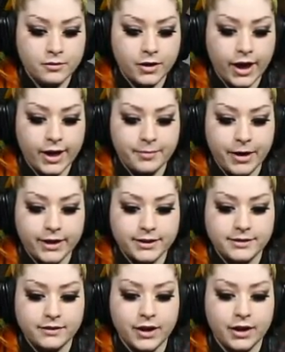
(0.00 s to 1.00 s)
Hide it behind
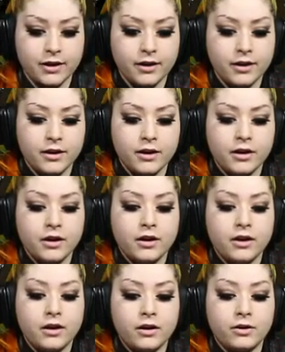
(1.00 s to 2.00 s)
the TV.
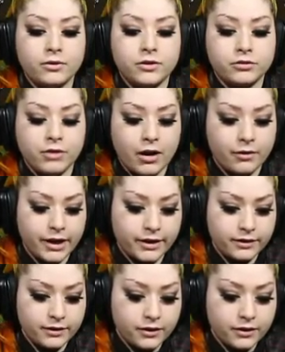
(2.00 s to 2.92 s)
Oh, throw it.